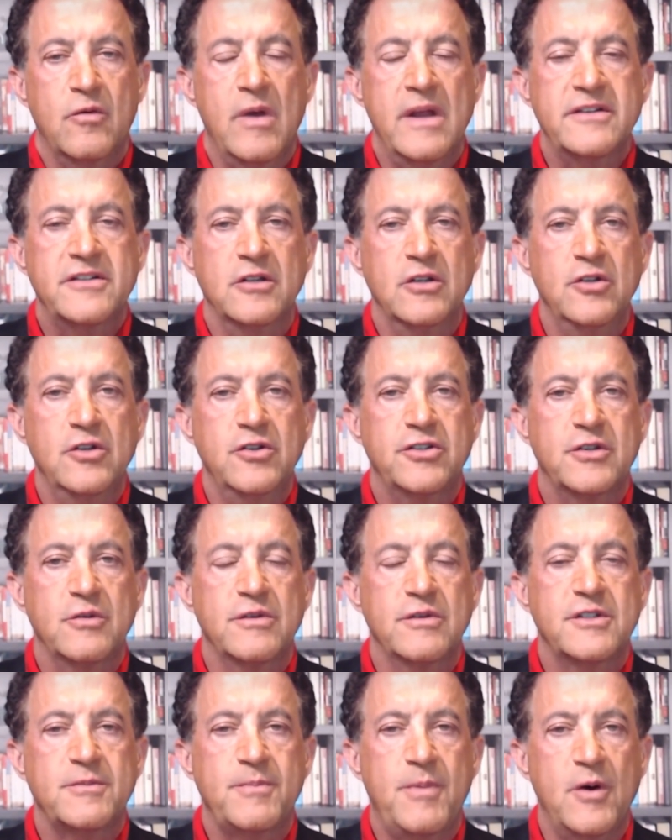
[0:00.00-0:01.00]
resolution
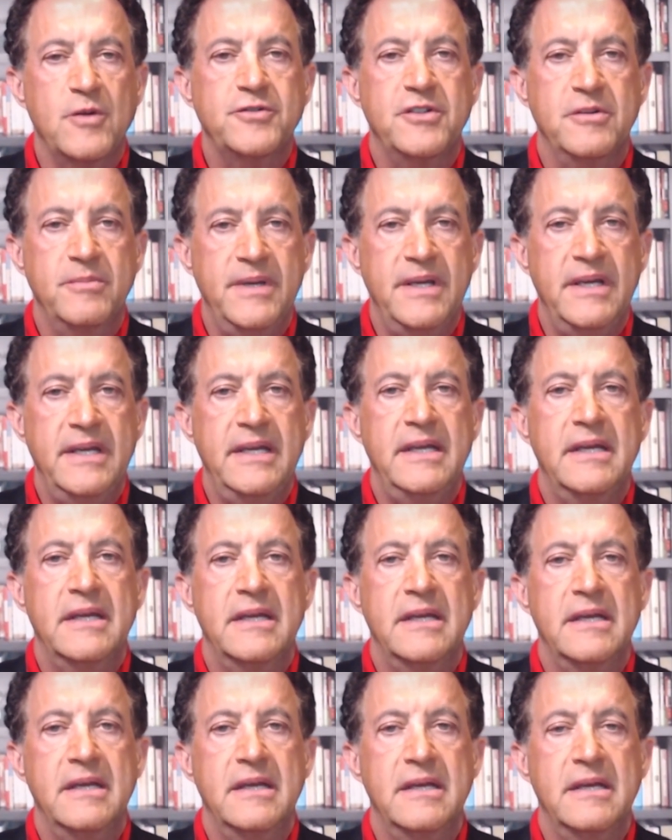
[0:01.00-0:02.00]
was supposed to
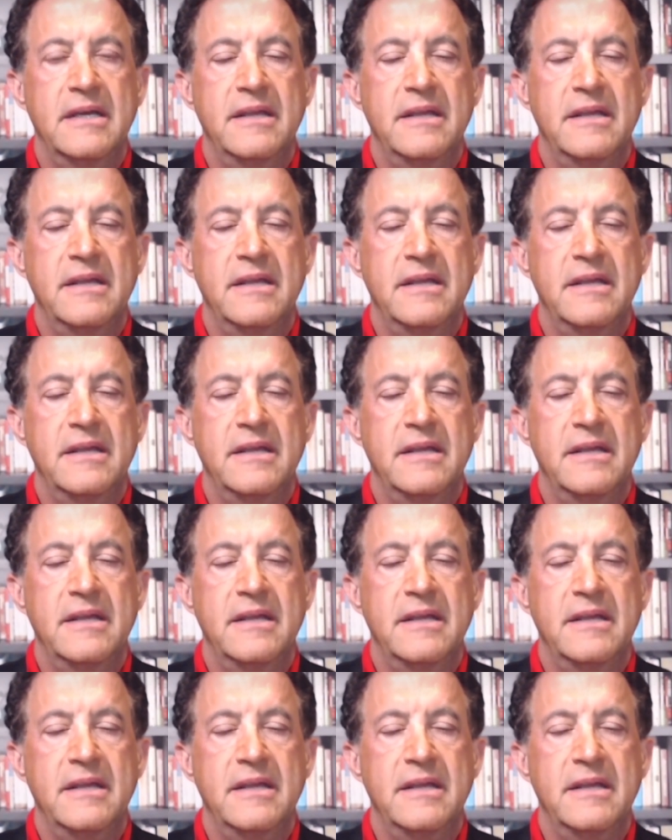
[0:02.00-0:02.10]
be,